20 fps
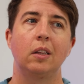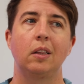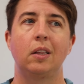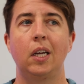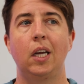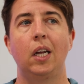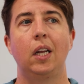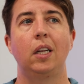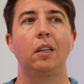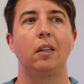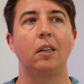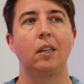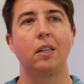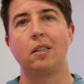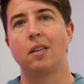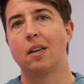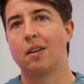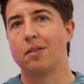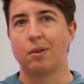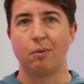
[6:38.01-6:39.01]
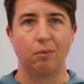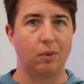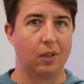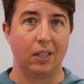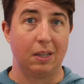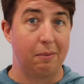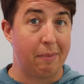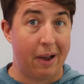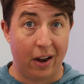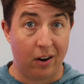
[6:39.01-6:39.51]
then it doesn't
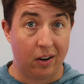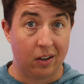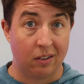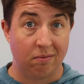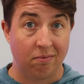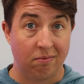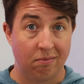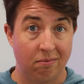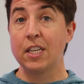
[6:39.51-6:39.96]
really matter.